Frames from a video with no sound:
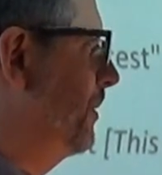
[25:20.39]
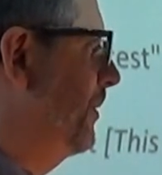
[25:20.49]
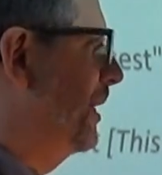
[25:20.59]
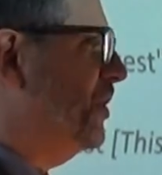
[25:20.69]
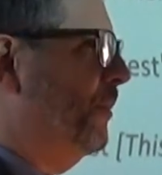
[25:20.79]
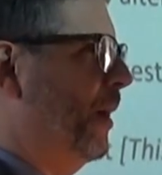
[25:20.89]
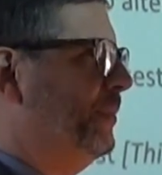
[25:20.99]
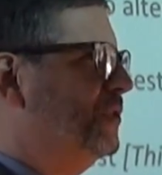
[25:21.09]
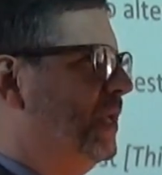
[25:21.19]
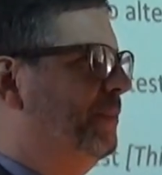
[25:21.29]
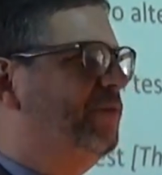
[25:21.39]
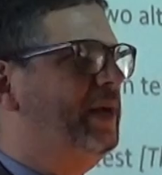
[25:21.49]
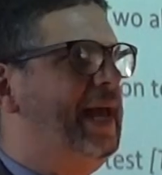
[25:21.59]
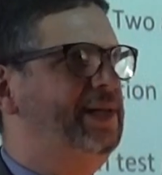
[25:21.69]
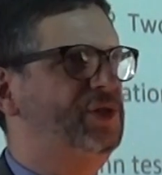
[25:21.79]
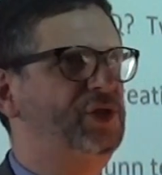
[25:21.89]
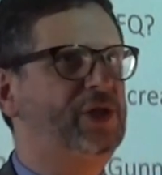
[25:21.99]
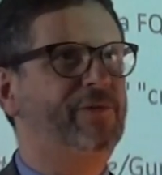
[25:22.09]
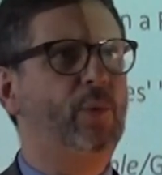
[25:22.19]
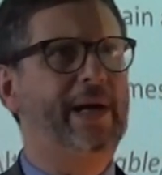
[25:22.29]
That's come up in some of our cases,
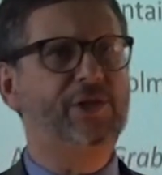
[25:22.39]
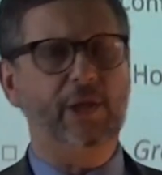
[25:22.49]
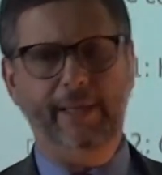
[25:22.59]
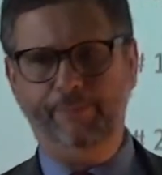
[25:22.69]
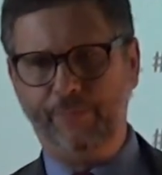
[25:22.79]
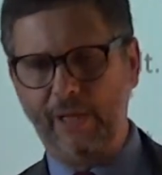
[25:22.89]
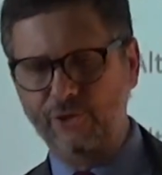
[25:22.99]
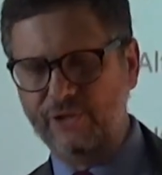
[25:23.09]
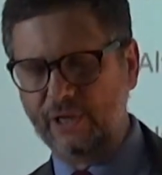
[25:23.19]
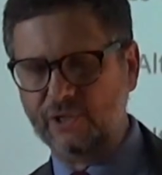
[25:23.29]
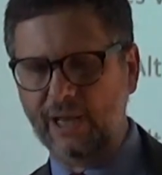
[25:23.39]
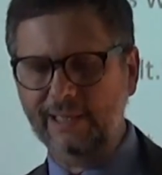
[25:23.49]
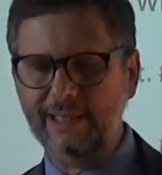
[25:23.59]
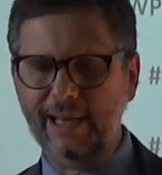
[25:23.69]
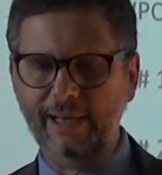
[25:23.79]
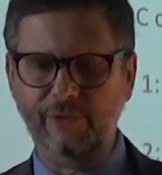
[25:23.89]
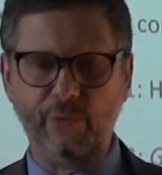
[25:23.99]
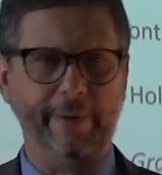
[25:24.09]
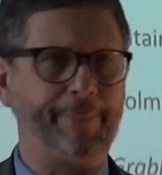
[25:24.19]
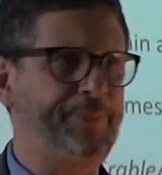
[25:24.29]
civil rights claim under section 1983.